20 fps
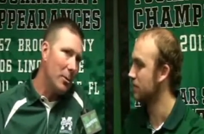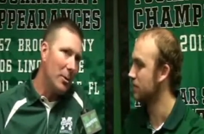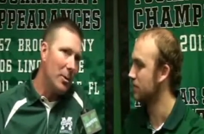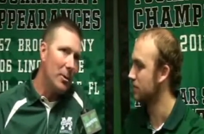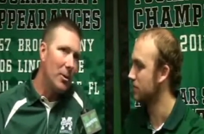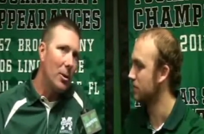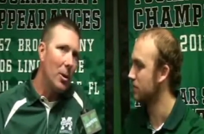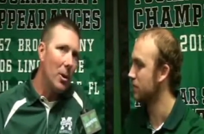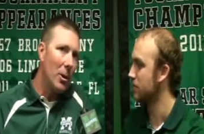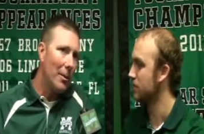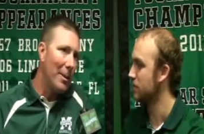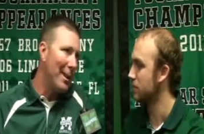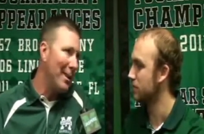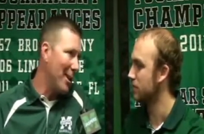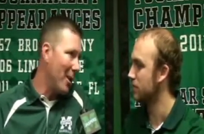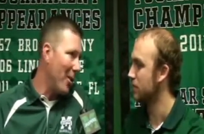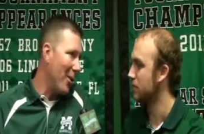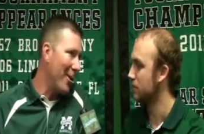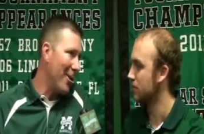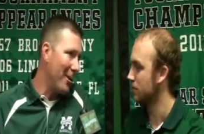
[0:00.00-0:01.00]
Speaker 1: when you're talking
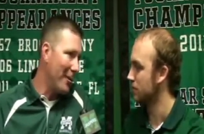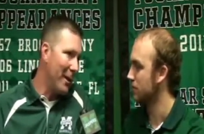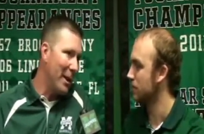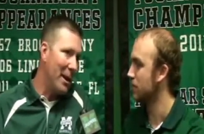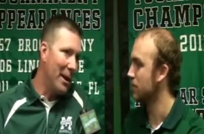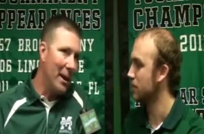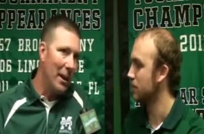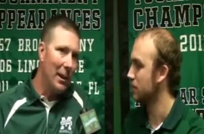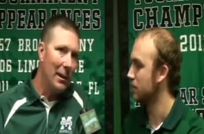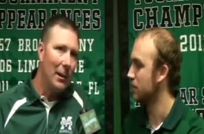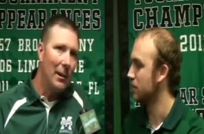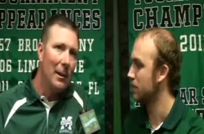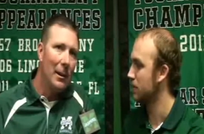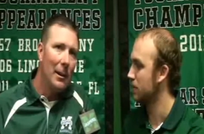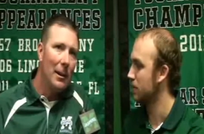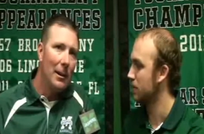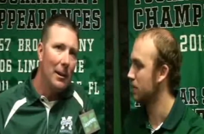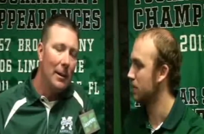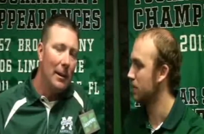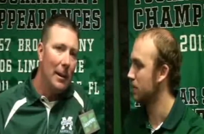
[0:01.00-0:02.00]
about the art of hitting.
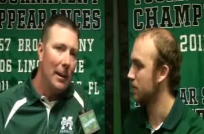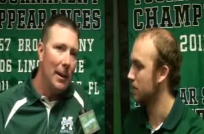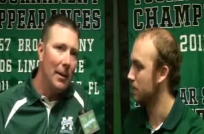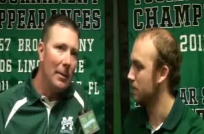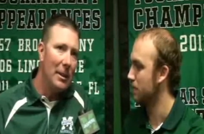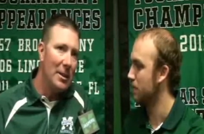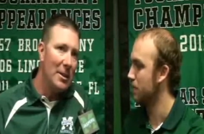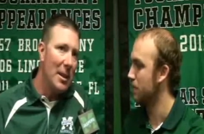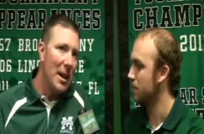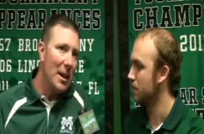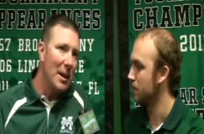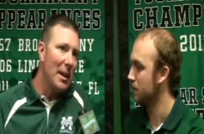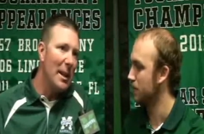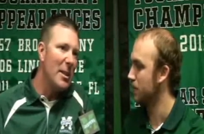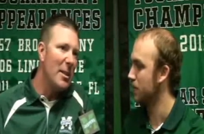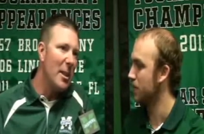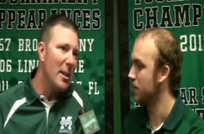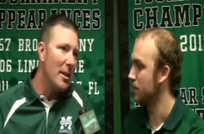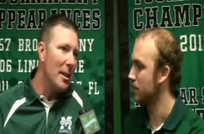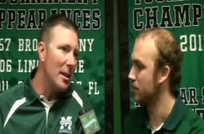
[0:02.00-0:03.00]
Uh, it's not an
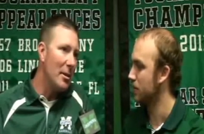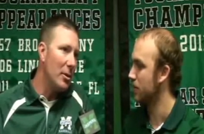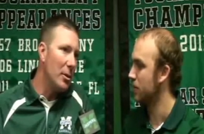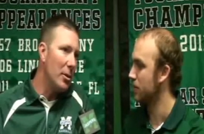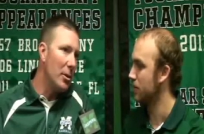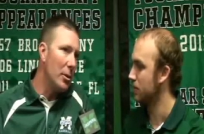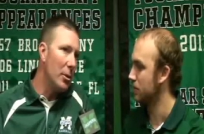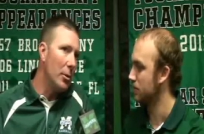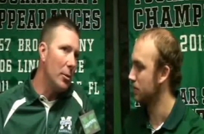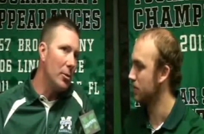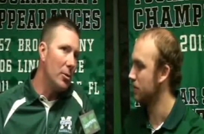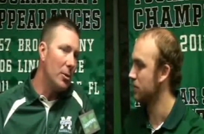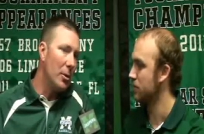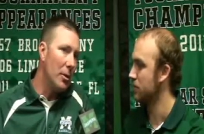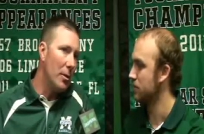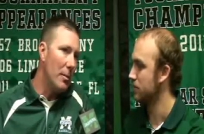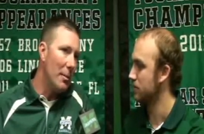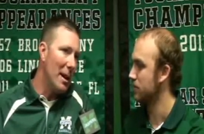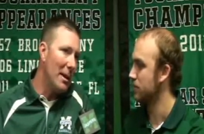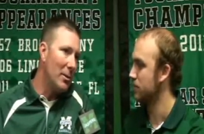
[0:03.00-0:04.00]
easy thing to do,
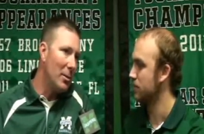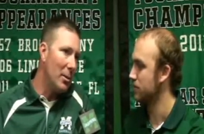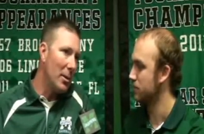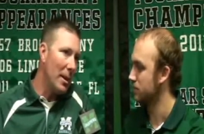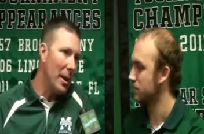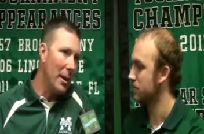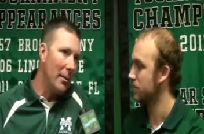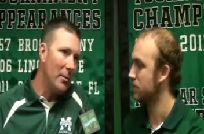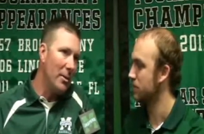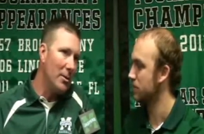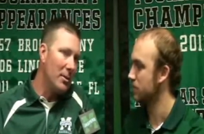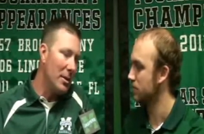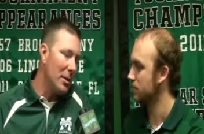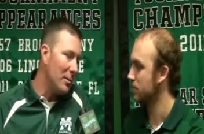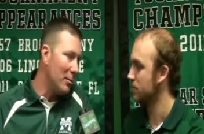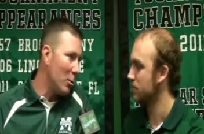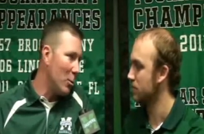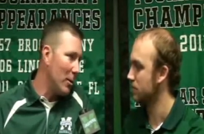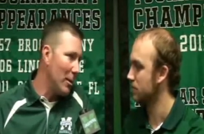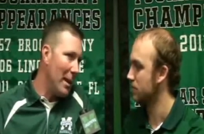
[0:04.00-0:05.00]
so the mental game is
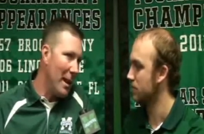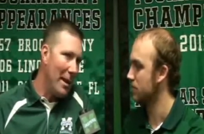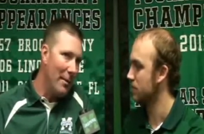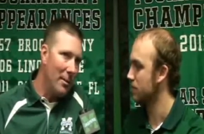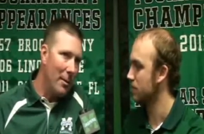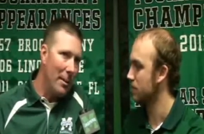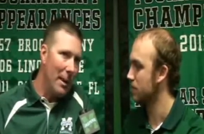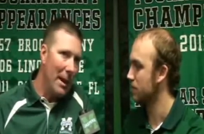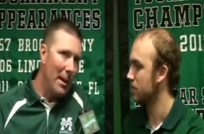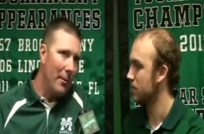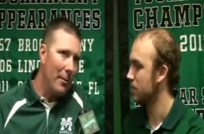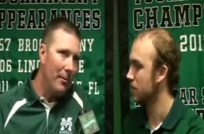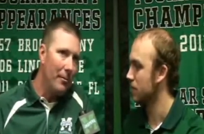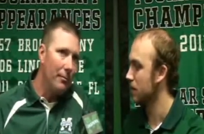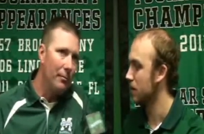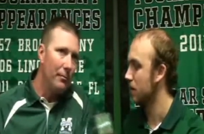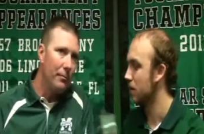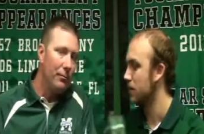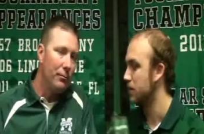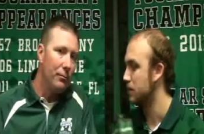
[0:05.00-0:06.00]
is more than half the battle
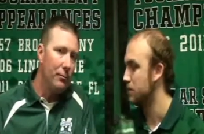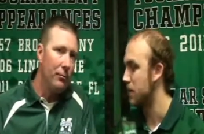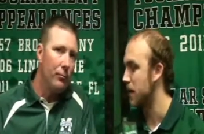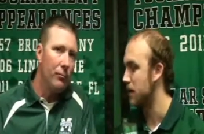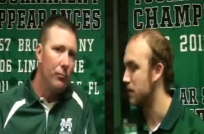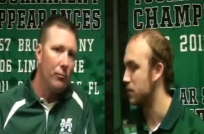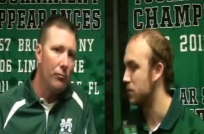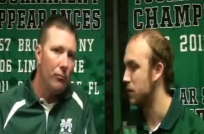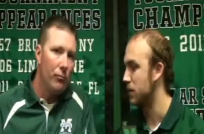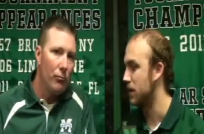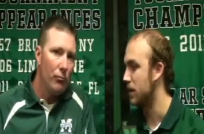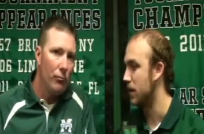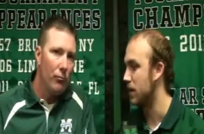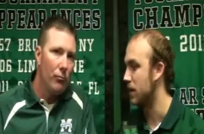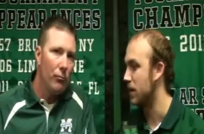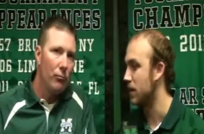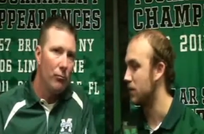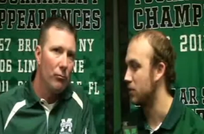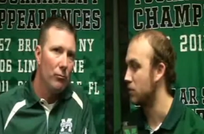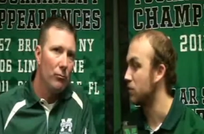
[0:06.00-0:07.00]
Speaker 2: this past
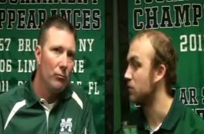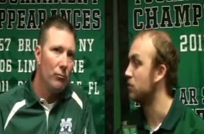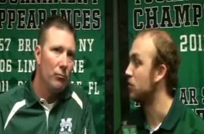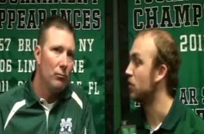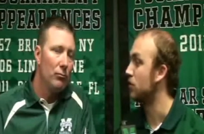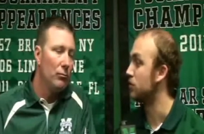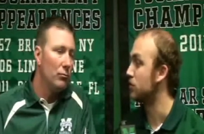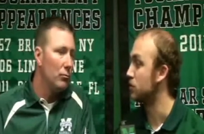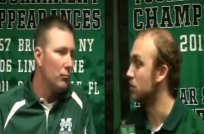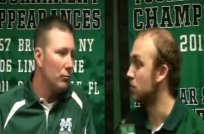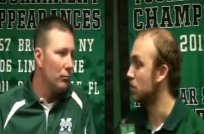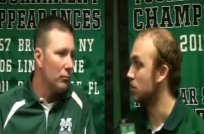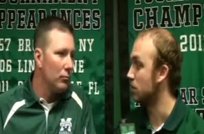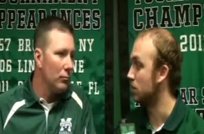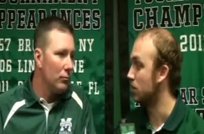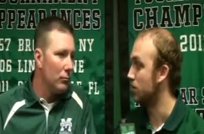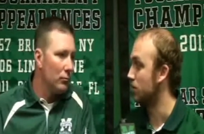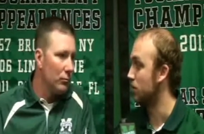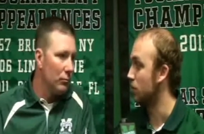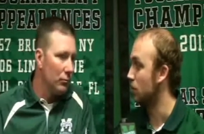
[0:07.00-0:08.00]
weekend, not the results you were
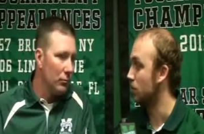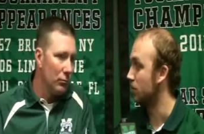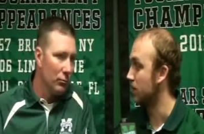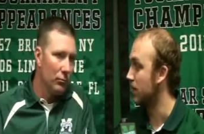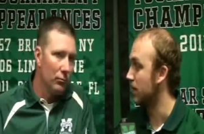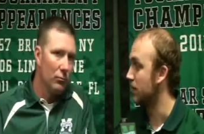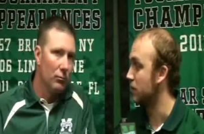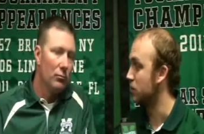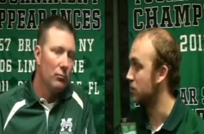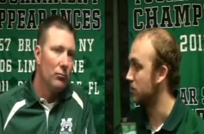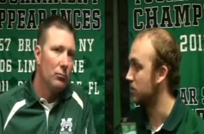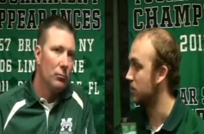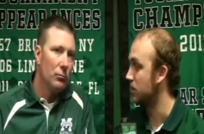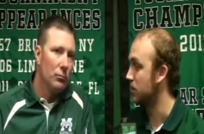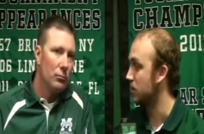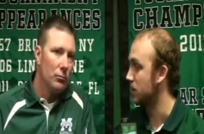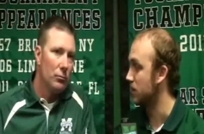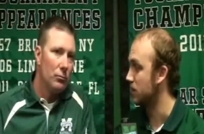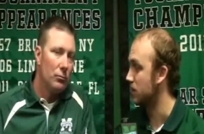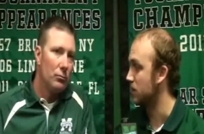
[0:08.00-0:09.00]
looking for, but that trip
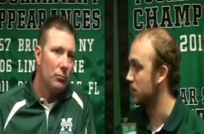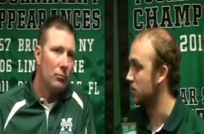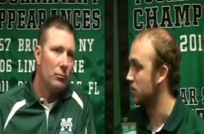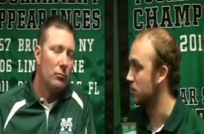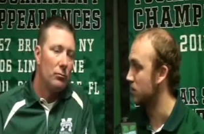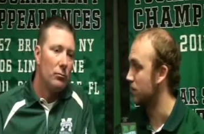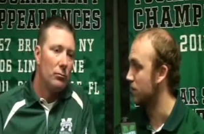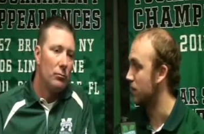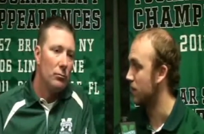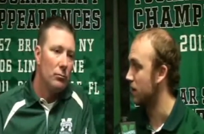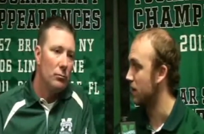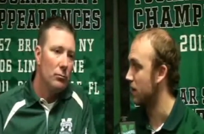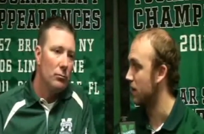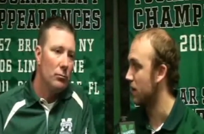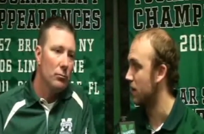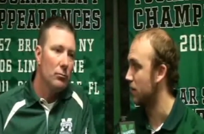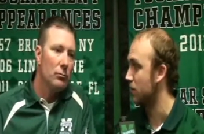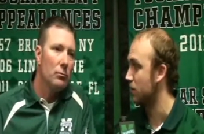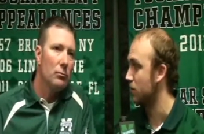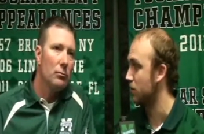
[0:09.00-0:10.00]
to Canisius, the defending
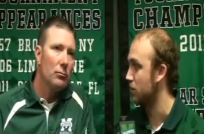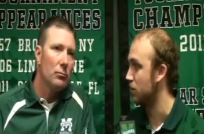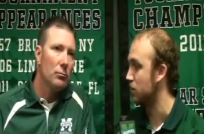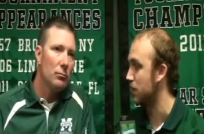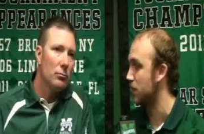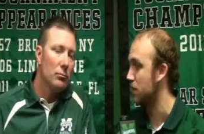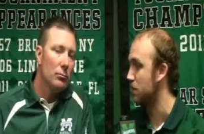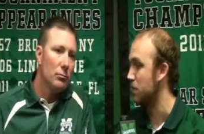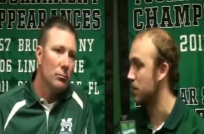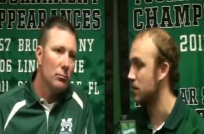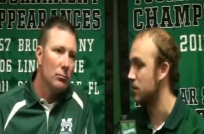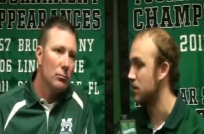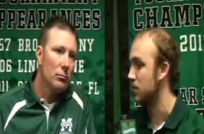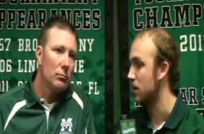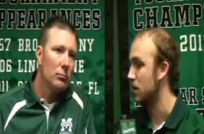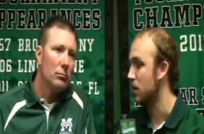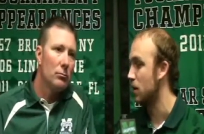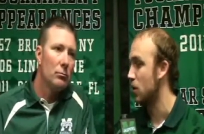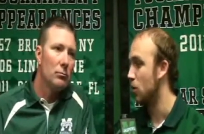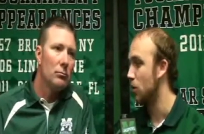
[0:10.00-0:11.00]
conference
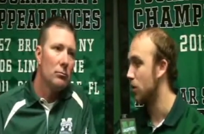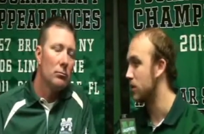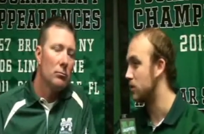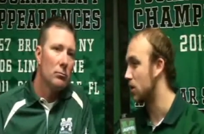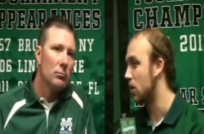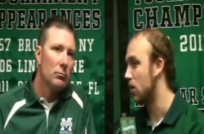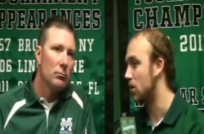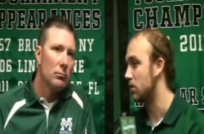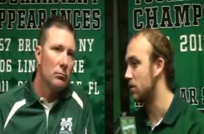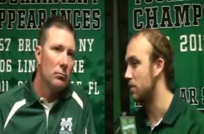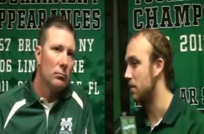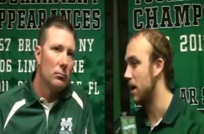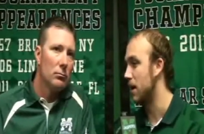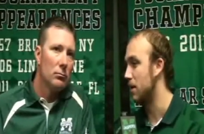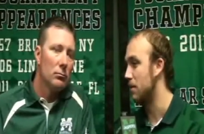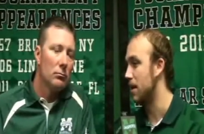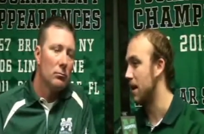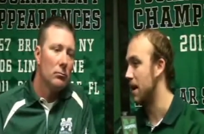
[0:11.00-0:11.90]
champions. We talked about him